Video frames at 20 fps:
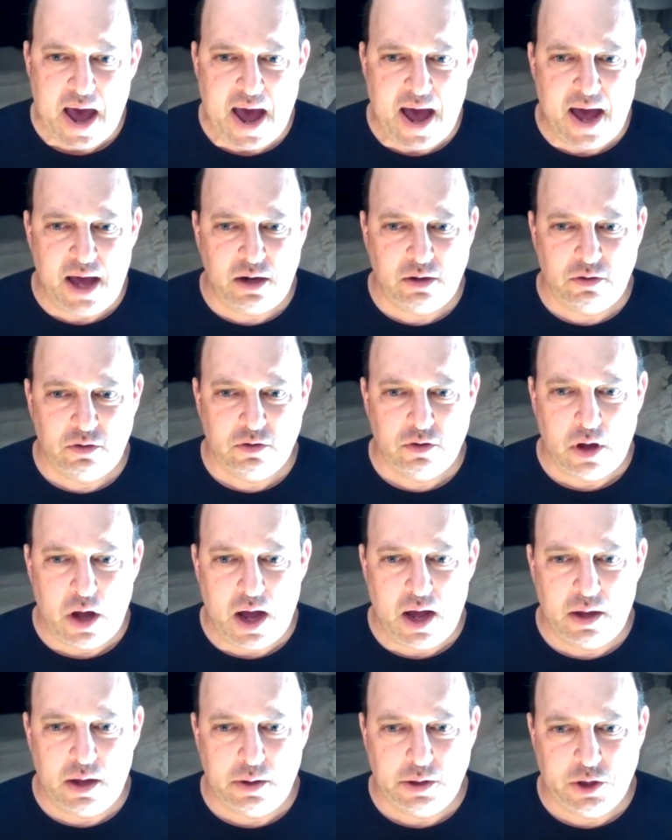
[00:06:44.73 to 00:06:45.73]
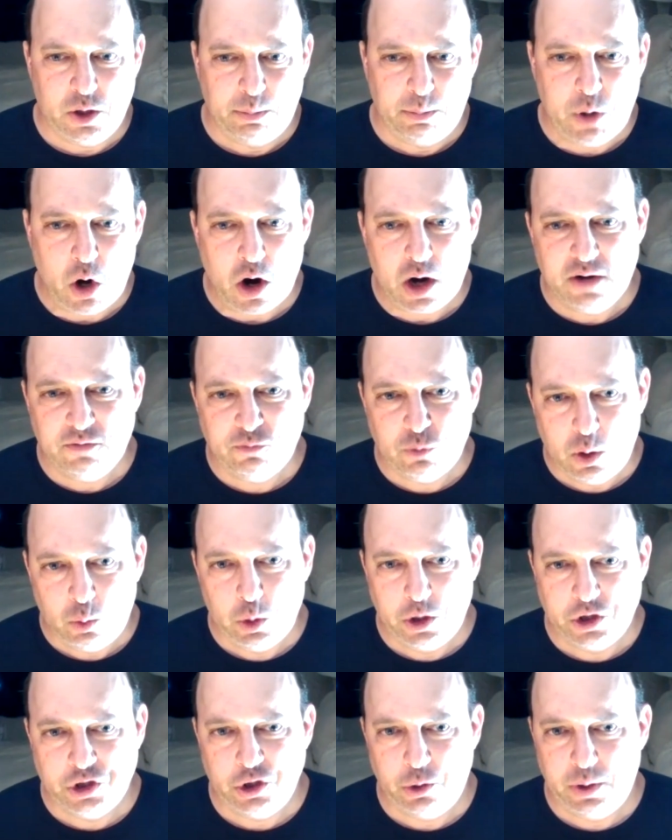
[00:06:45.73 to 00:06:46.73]
And, uh, you know, part of
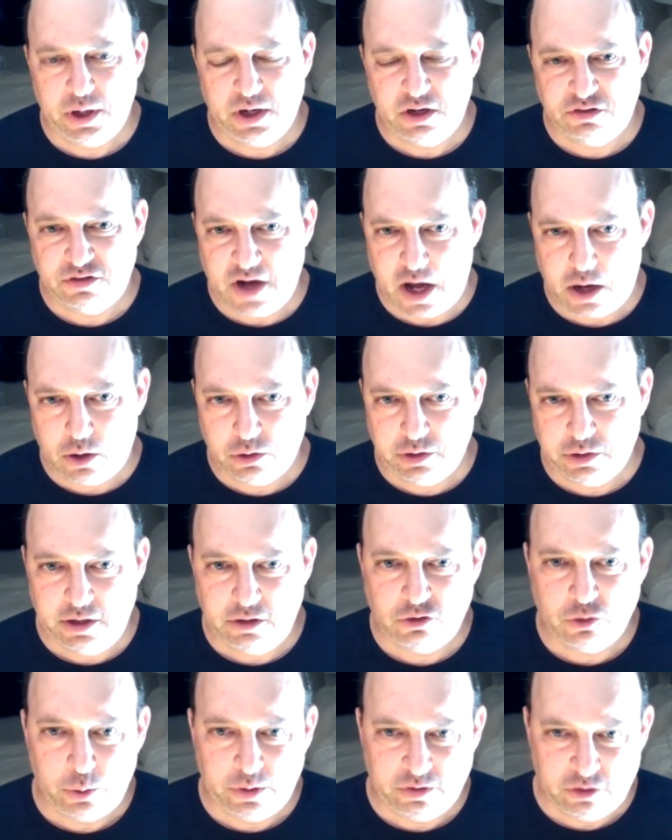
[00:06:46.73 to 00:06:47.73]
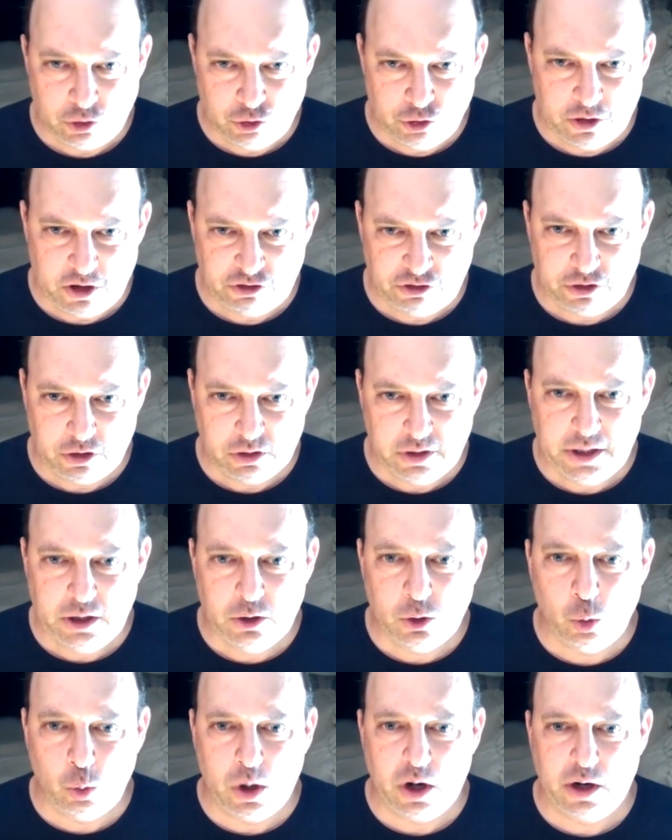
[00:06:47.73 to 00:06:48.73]
what we're doing is not only doing the traditional
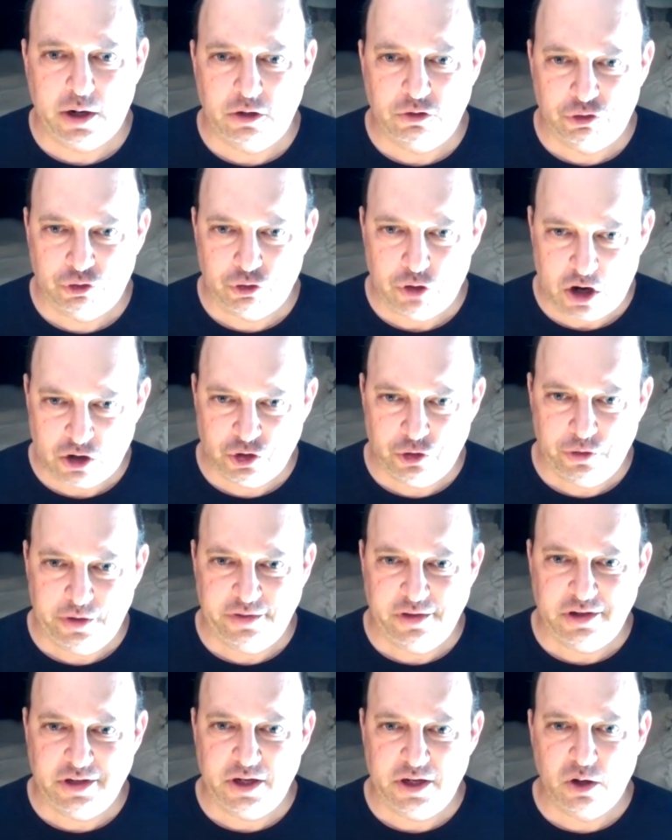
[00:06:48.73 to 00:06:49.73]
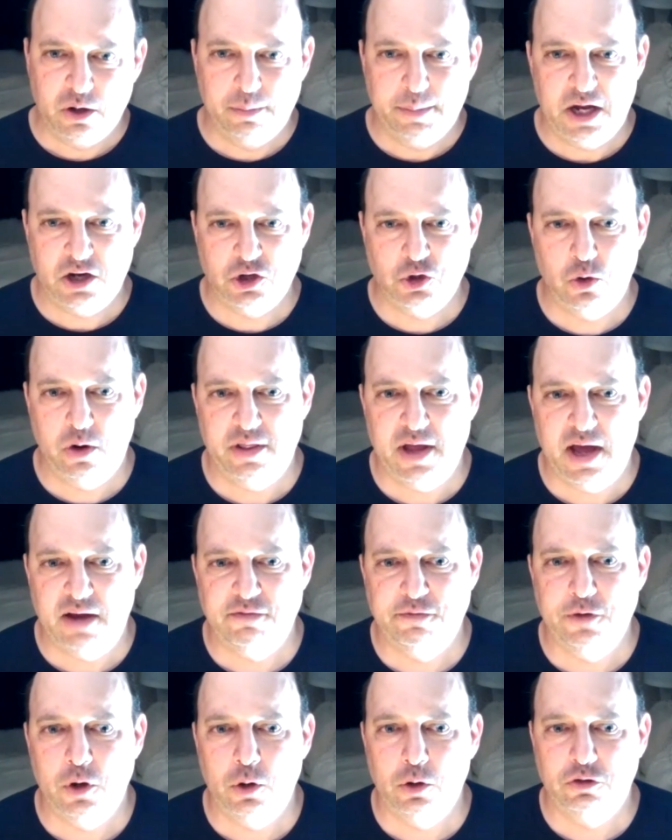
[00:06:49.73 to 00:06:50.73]
legal work and structuring the deal to make sure
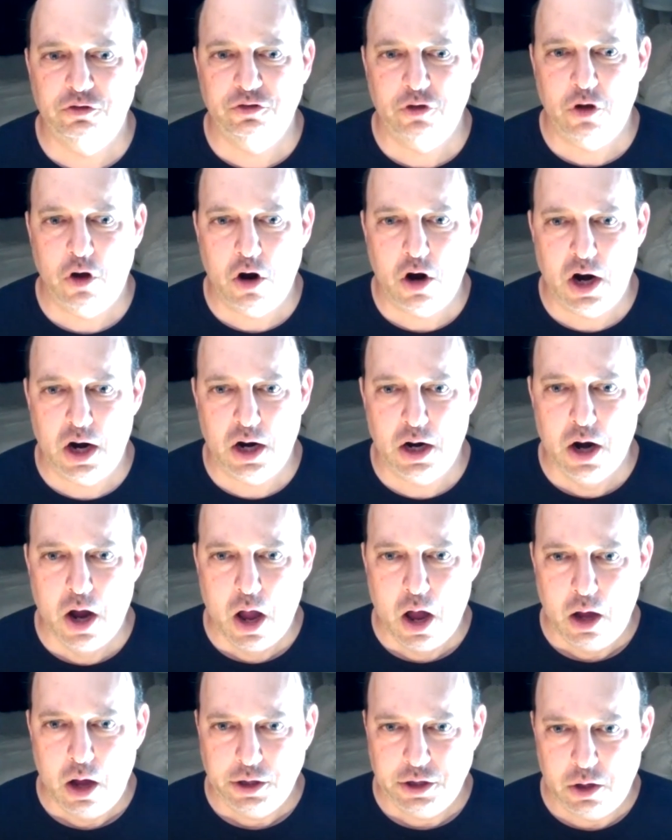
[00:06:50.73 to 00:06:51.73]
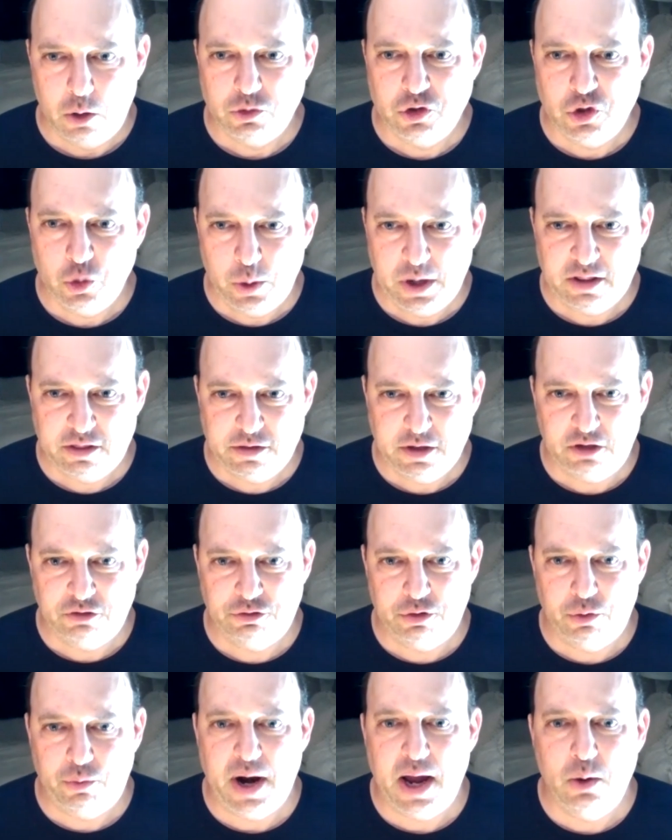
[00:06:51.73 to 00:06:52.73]
that folks are, you know, doing
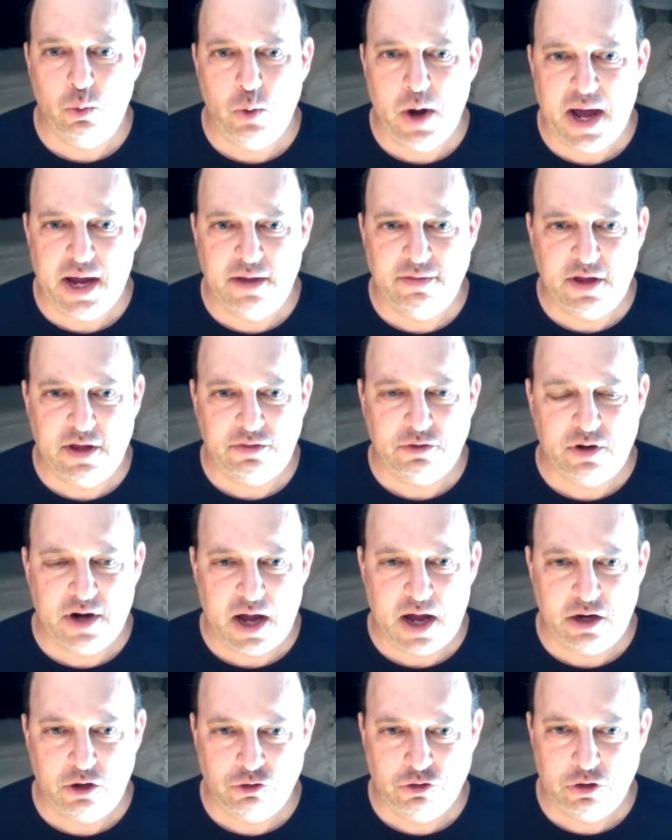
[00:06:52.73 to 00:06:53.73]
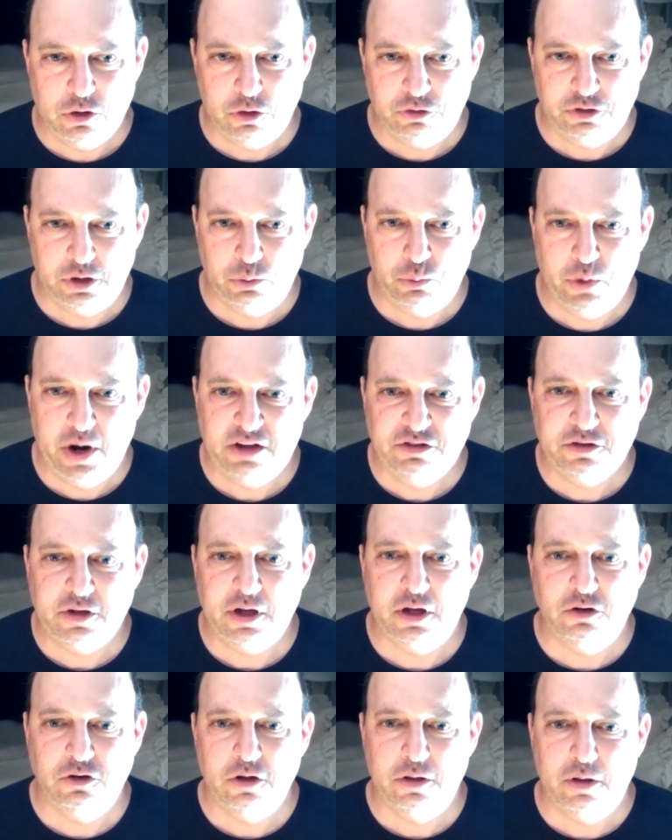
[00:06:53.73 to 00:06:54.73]
things the right way and that they're not introducing
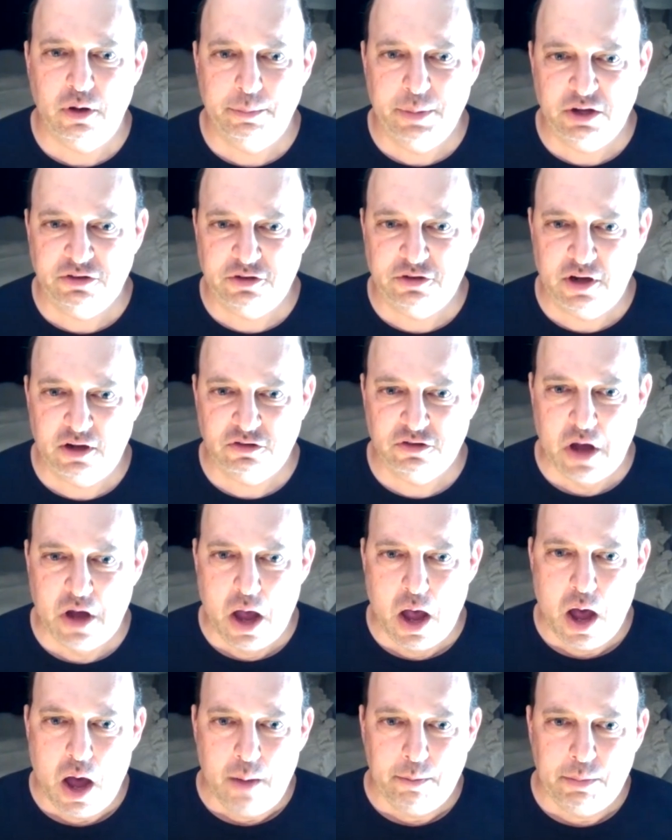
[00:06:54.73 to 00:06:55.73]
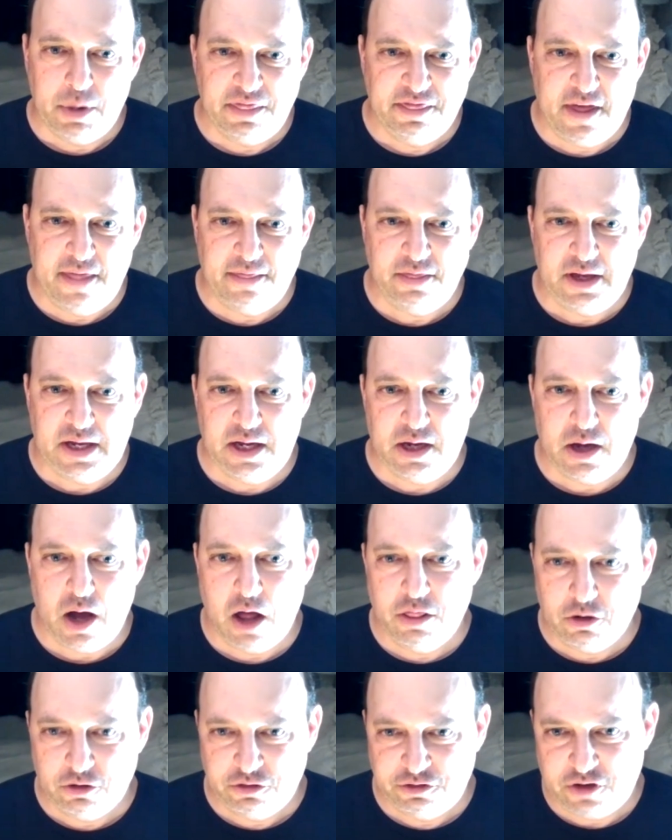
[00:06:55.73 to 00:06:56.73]
risk into their business. But then the
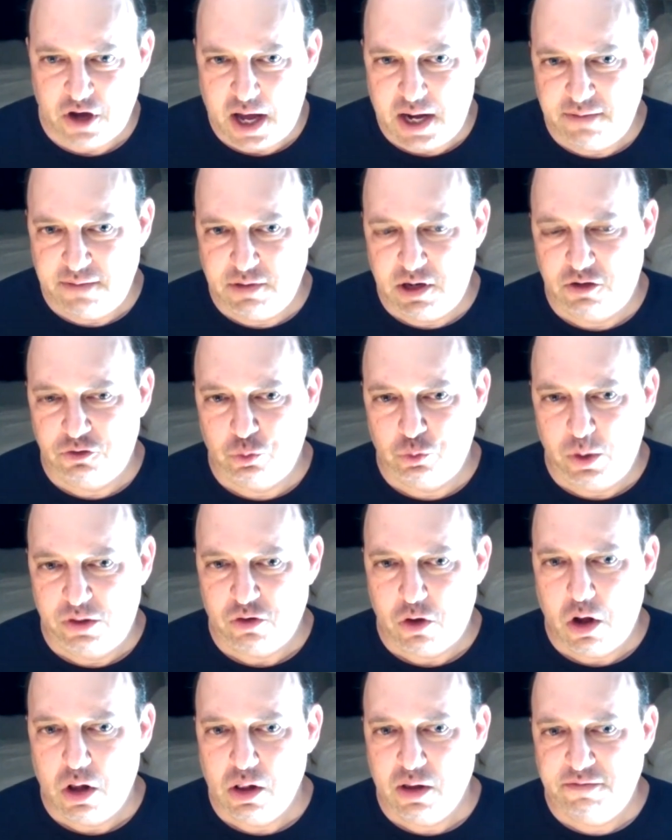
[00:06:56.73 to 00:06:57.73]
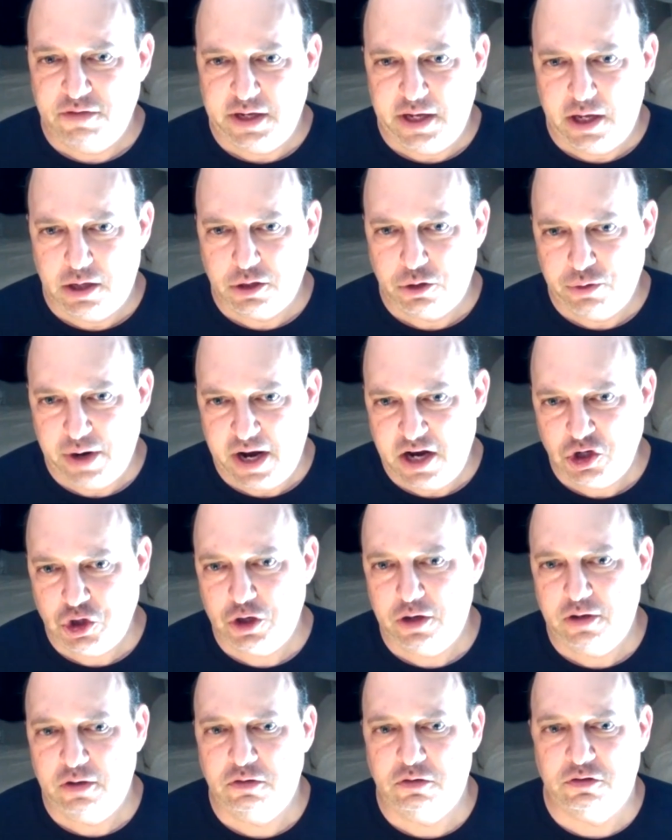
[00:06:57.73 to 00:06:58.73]
other side of it is with all of the
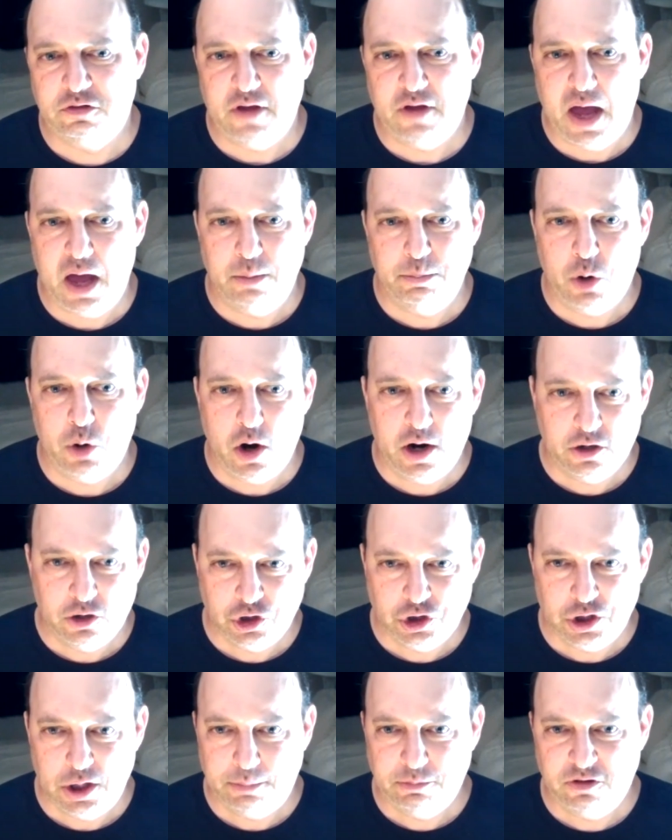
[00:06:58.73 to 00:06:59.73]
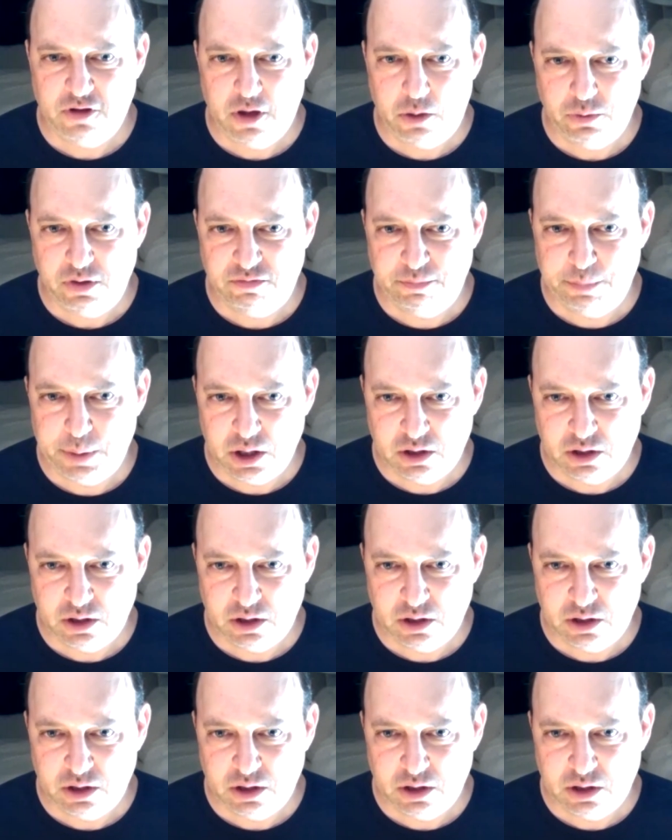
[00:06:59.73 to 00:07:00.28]
integrations and partnerships that we've